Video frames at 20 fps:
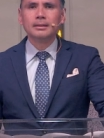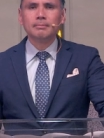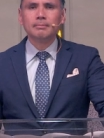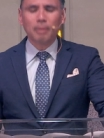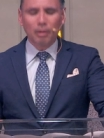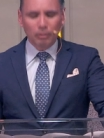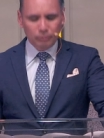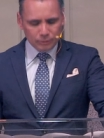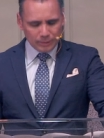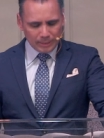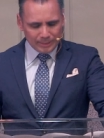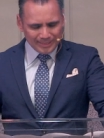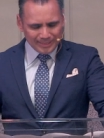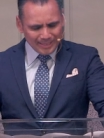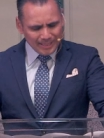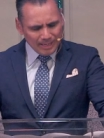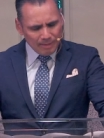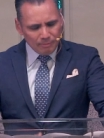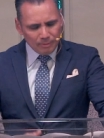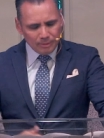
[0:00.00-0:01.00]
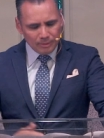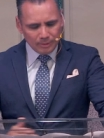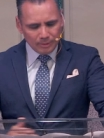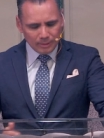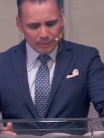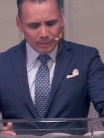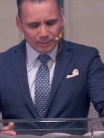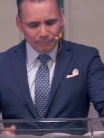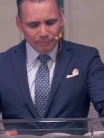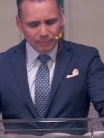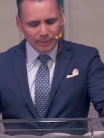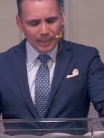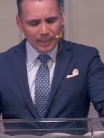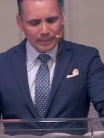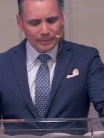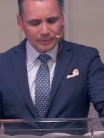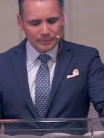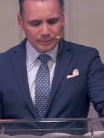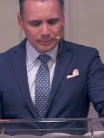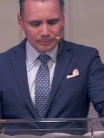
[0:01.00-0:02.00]
Paul says, In everything give
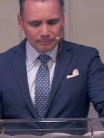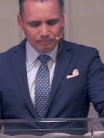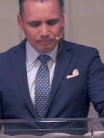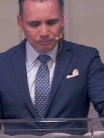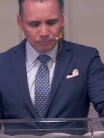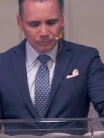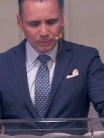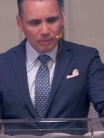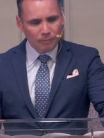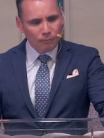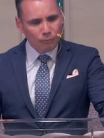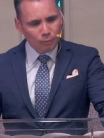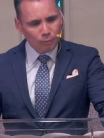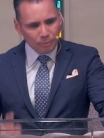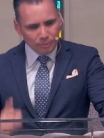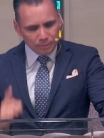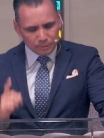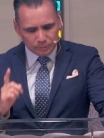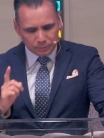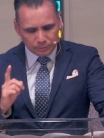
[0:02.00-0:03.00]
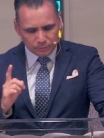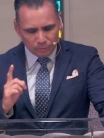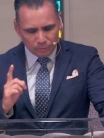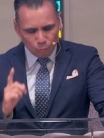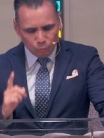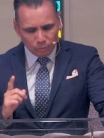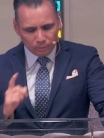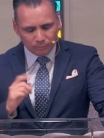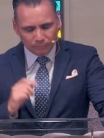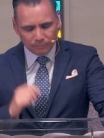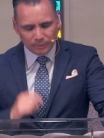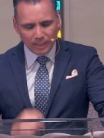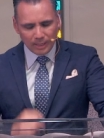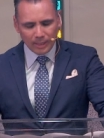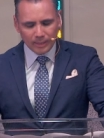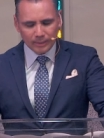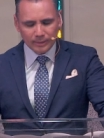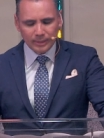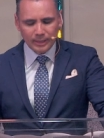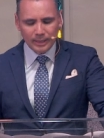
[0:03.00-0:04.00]
thanks, for this is the will of
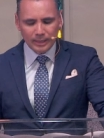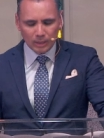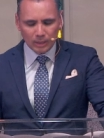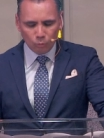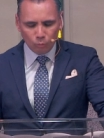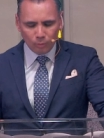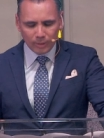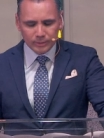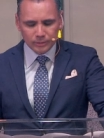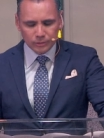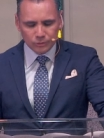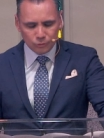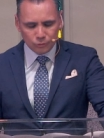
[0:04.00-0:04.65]
God in Christ